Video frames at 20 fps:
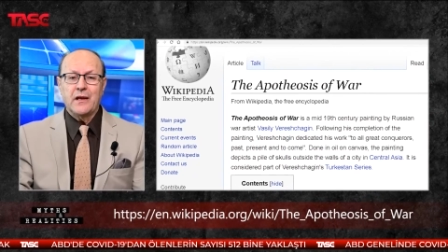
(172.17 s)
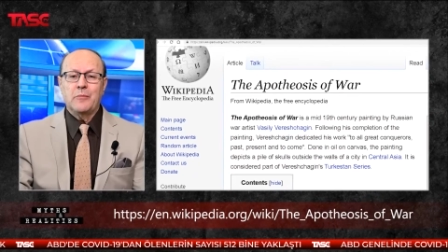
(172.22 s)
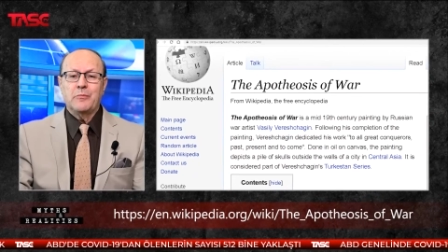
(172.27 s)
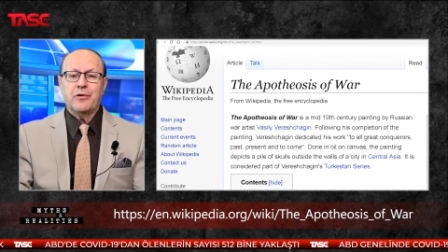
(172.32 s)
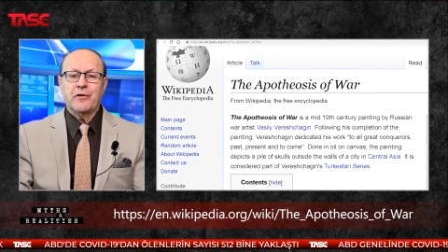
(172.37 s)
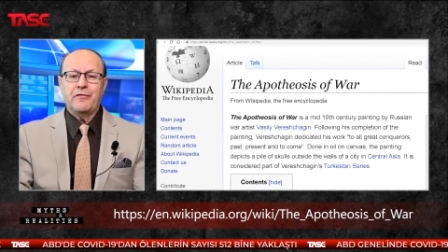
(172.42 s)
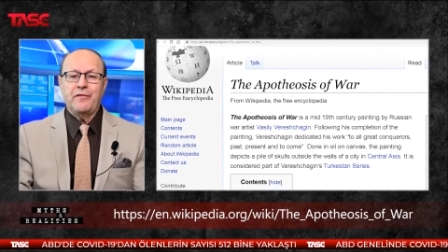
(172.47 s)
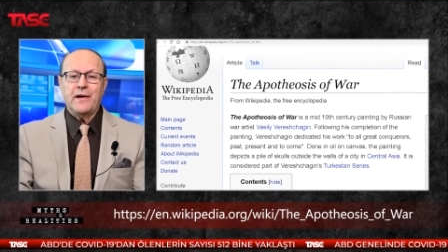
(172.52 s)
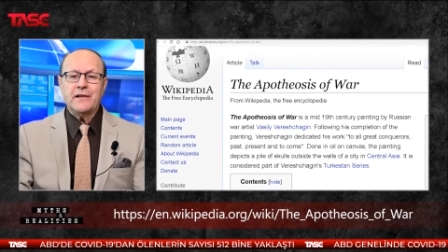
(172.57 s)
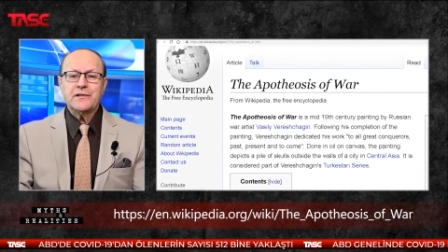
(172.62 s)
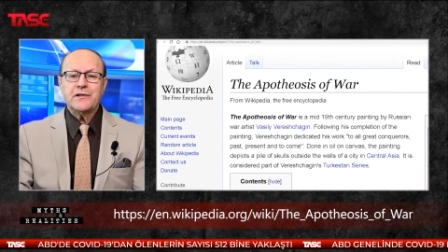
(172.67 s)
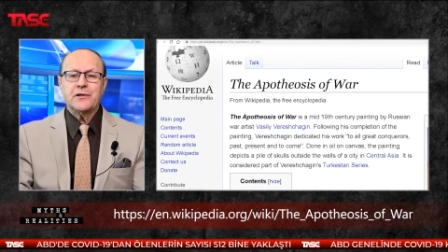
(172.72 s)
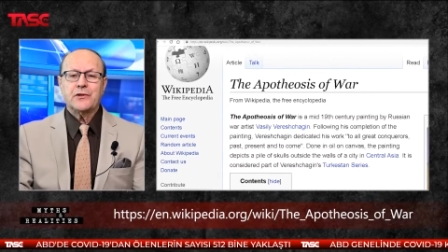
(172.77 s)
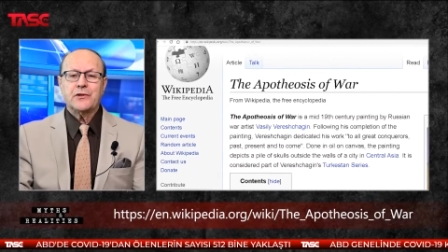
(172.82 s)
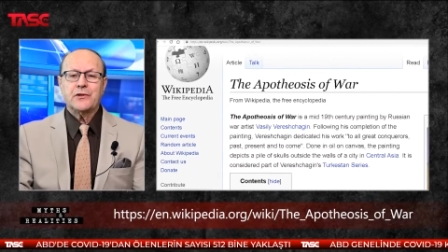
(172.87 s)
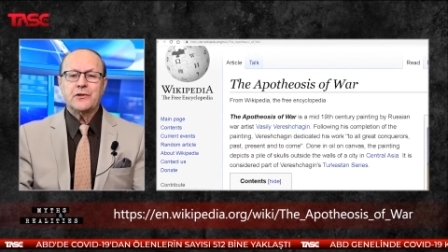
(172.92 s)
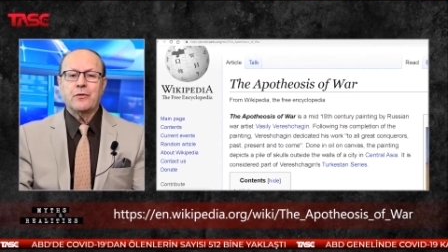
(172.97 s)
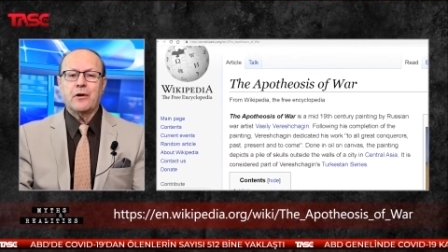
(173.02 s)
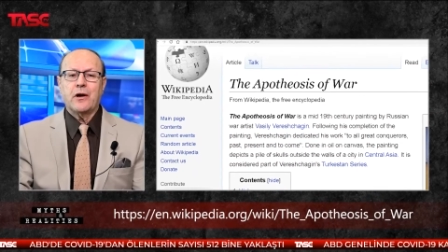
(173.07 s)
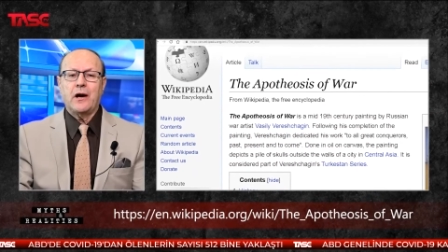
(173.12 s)
Professor
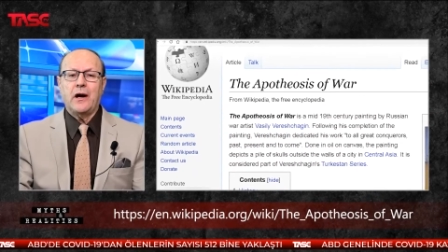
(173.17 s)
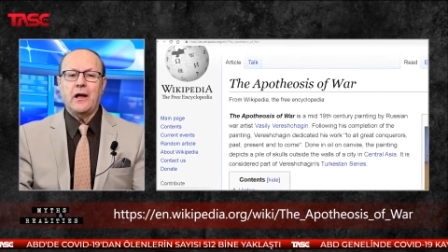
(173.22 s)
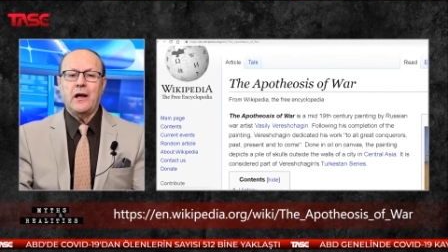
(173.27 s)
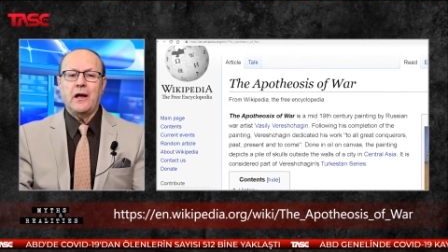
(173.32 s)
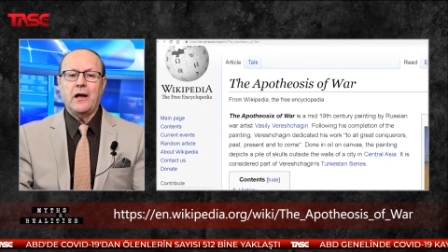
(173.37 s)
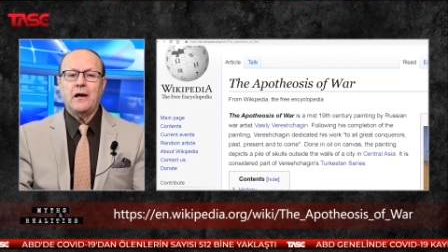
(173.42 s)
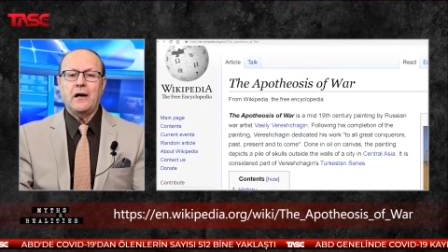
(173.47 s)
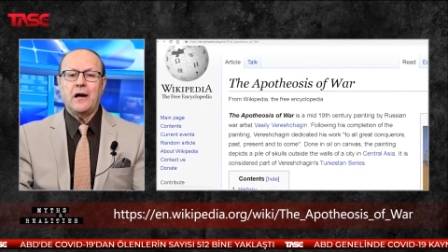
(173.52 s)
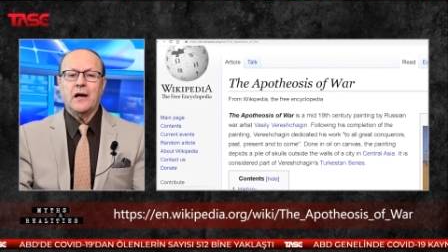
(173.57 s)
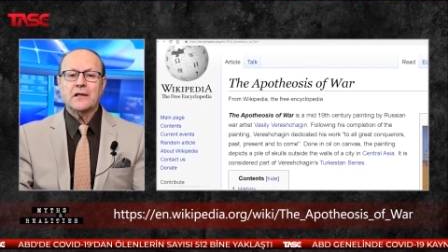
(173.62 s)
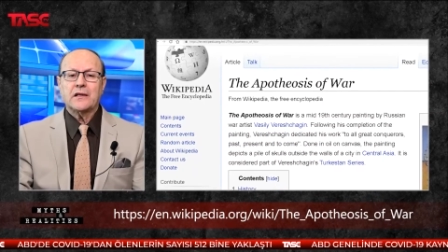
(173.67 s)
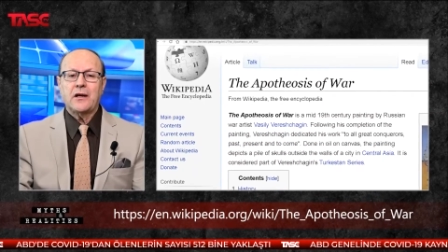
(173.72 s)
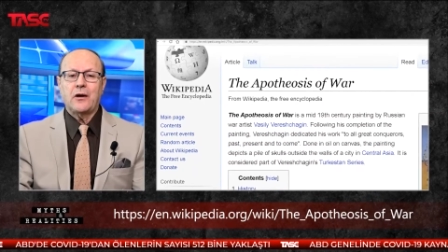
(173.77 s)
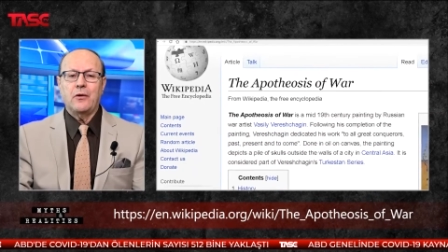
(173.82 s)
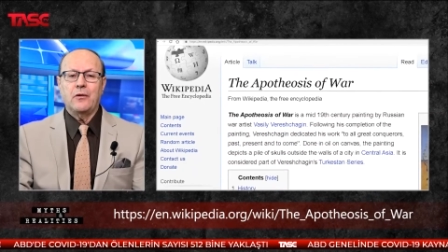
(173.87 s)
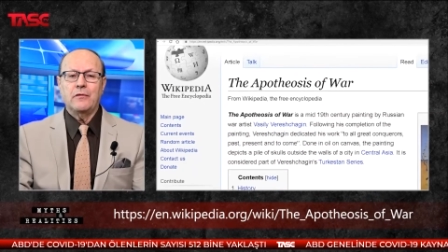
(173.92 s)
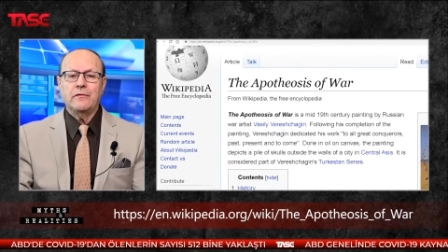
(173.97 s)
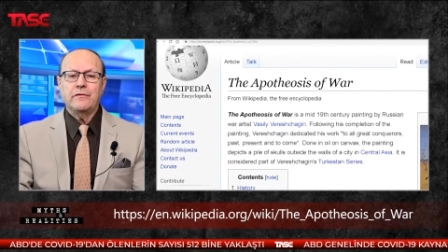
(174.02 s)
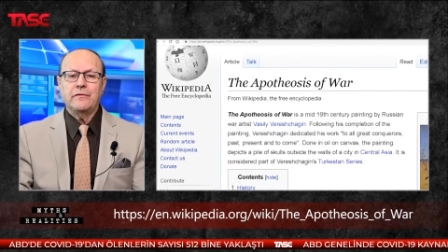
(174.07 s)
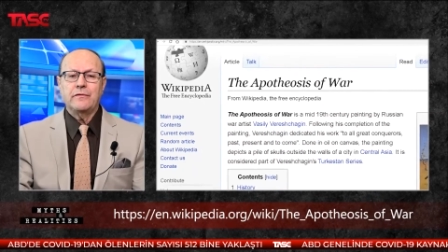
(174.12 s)
Türkkaya
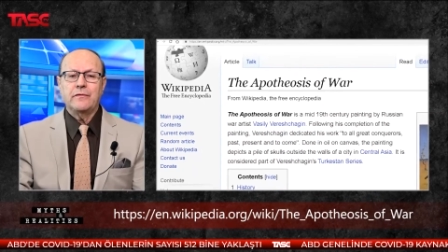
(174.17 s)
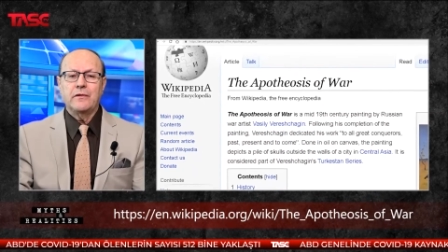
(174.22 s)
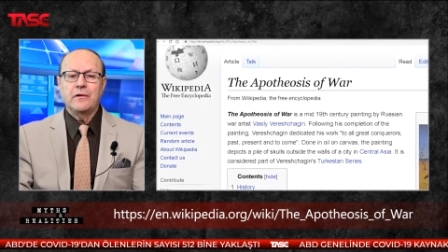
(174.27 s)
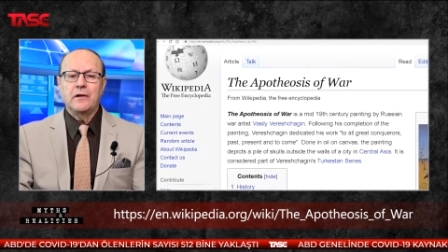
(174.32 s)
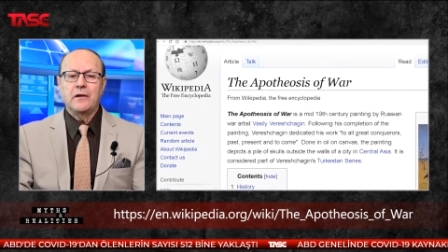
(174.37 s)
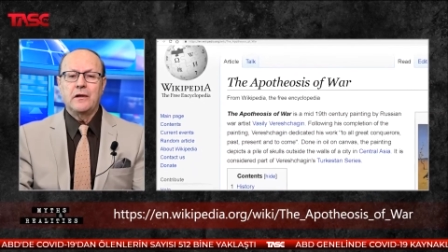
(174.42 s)
Ataöv,